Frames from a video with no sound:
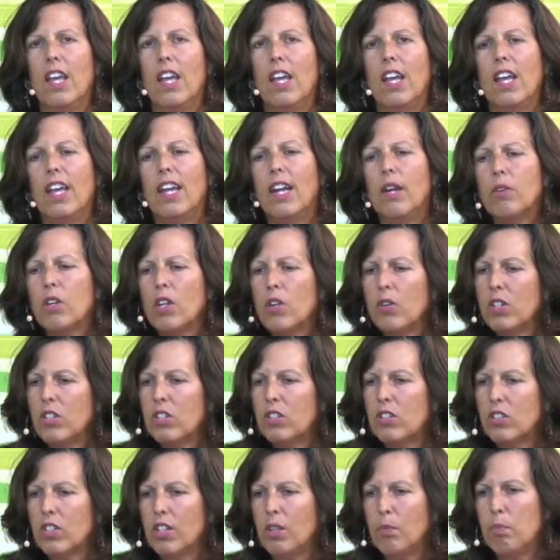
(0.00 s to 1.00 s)
And I would always
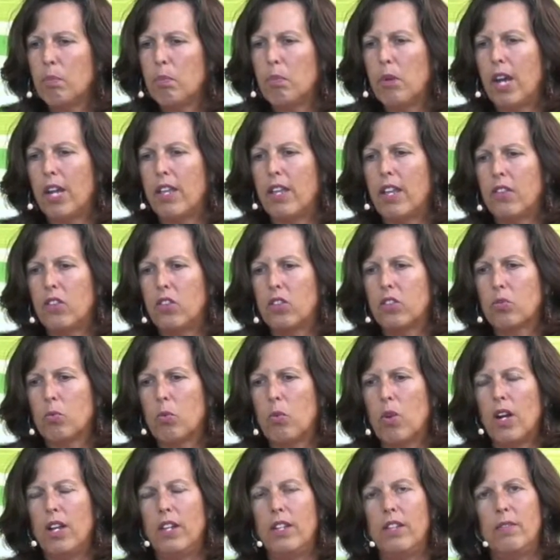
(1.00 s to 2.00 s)
sit by at this
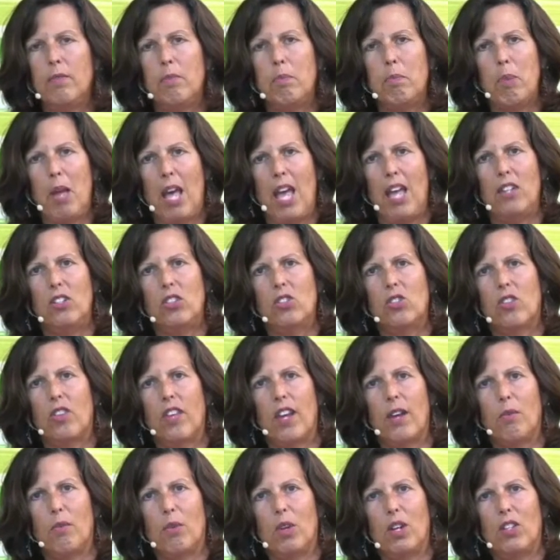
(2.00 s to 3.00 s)
one bench
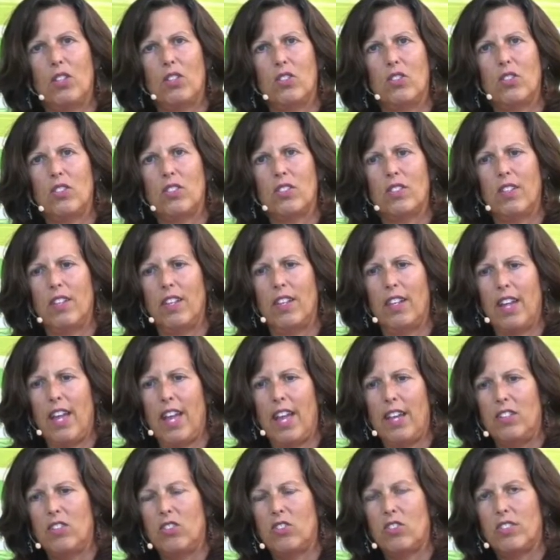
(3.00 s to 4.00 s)
that was, it
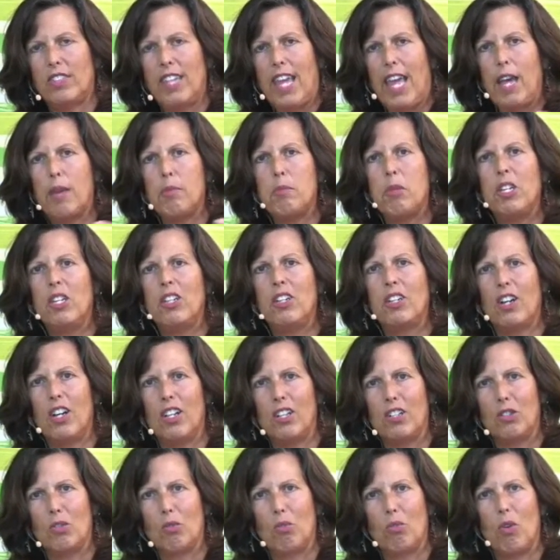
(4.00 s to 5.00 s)
had
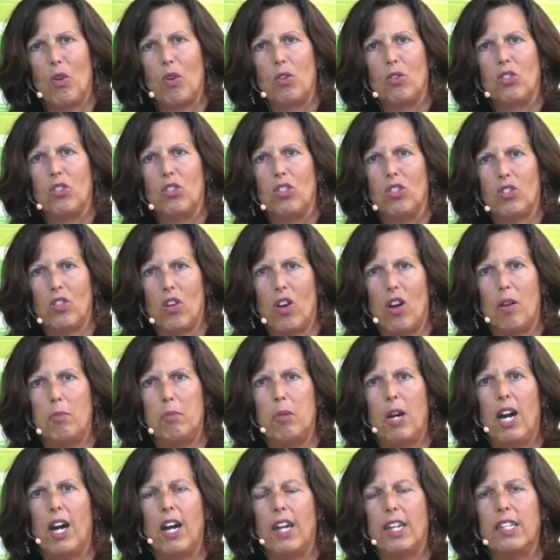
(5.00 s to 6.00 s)
salmon-colored roses all
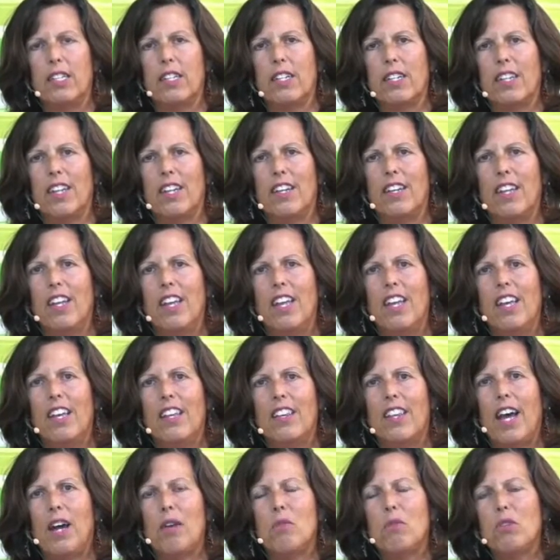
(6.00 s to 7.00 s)
behind it. And
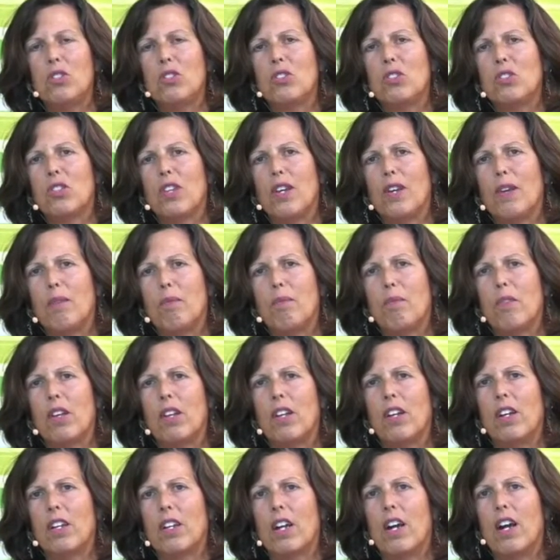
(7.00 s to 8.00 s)
that was a
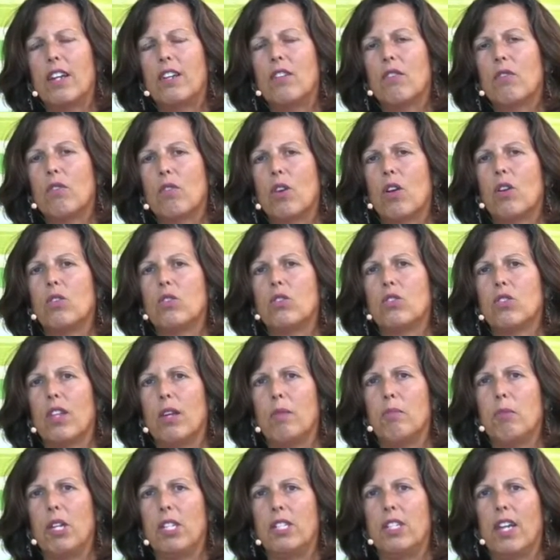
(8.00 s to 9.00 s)
kind of rose
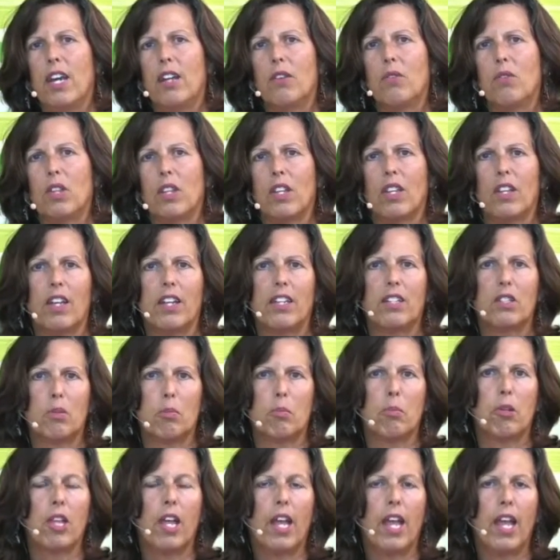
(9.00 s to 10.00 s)
that my dad really liked to
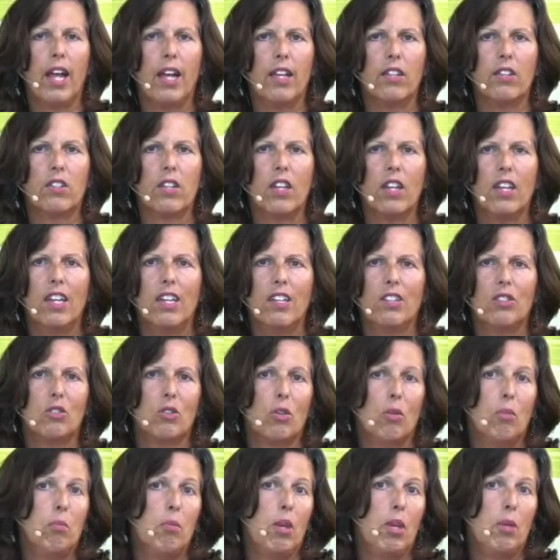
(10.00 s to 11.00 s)
plant.
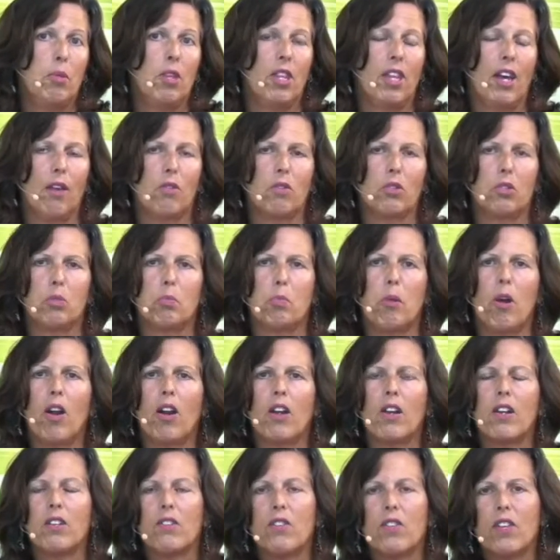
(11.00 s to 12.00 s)
So maybe that was
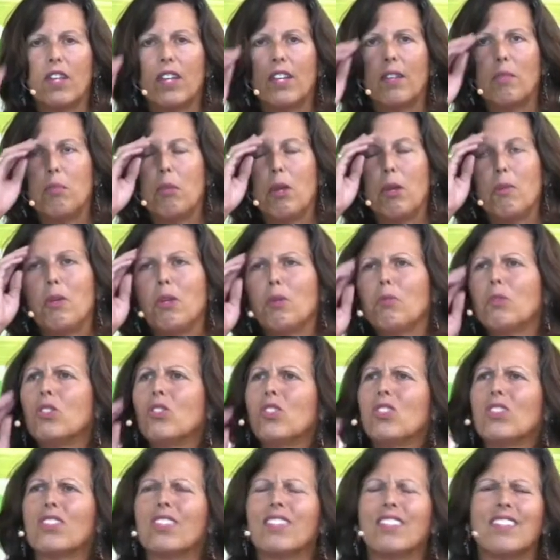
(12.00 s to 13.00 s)
part of it. Maybe it was
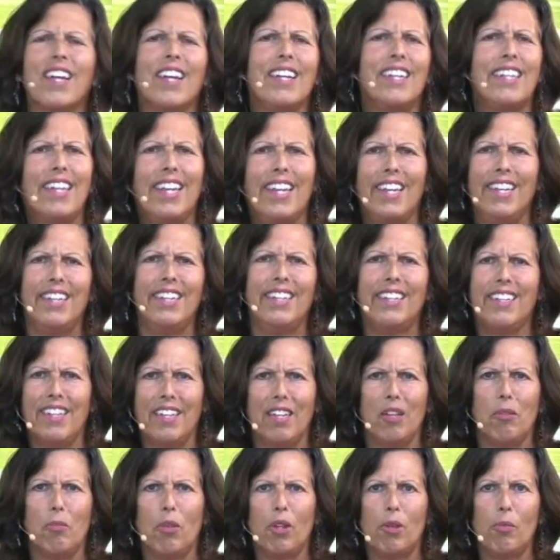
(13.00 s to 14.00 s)
just because I needed
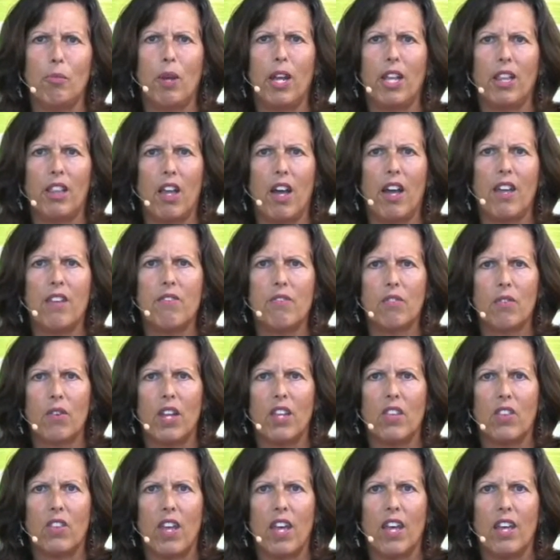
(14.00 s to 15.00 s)
him in my life
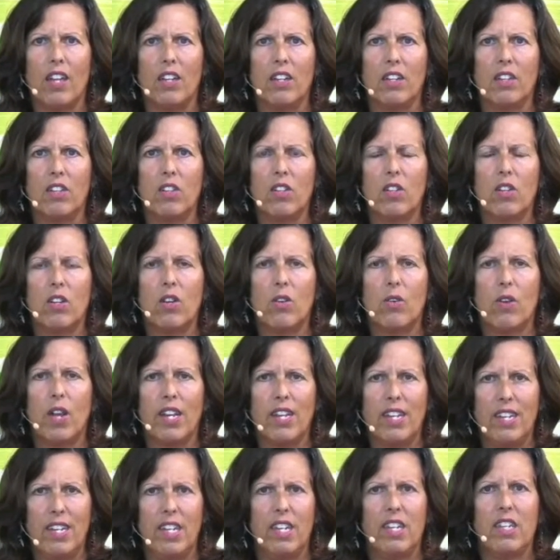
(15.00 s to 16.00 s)
right then. You know, I
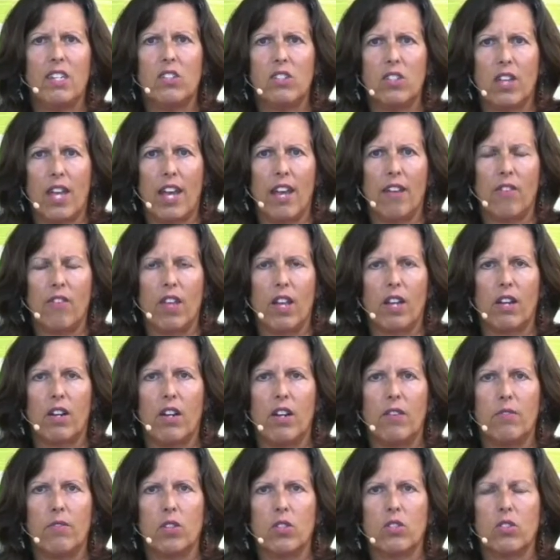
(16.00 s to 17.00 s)
needed to have that
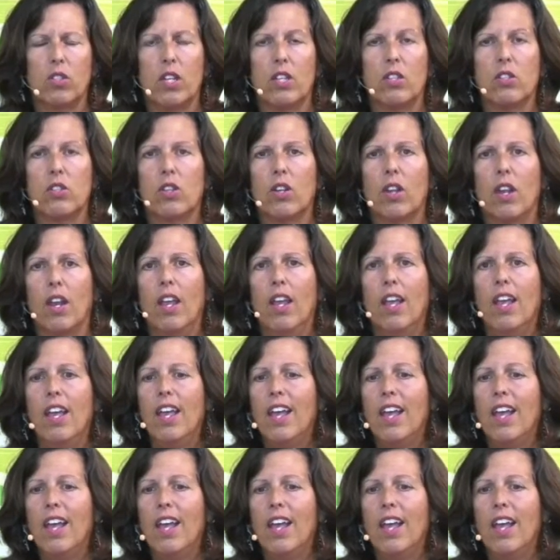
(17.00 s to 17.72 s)
conversation.